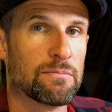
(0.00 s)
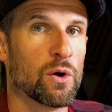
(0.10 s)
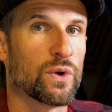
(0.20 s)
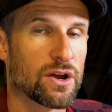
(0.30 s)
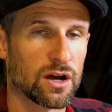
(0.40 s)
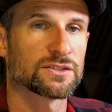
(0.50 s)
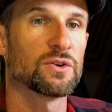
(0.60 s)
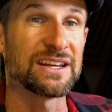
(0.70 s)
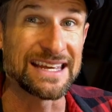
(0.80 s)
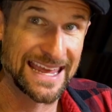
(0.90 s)
but we
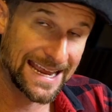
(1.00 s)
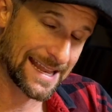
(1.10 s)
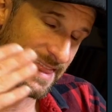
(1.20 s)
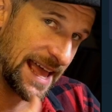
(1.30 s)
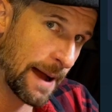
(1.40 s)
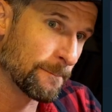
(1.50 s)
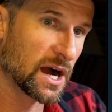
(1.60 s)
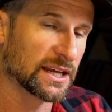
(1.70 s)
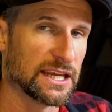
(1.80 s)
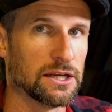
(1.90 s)
also get that
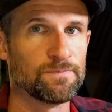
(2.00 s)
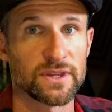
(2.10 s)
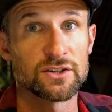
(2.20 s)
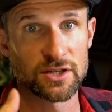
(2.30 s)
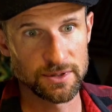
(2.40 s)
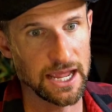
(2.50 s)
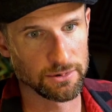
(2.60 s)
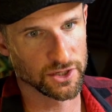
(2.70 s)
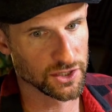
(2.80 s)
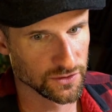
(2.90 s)
monkey to be
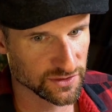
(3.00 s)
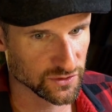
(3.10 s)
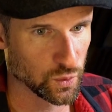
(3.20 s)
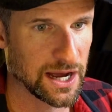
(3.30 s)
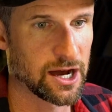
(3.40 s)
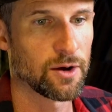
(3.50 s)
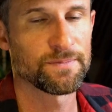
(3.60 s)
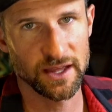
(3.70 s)
able to use as well.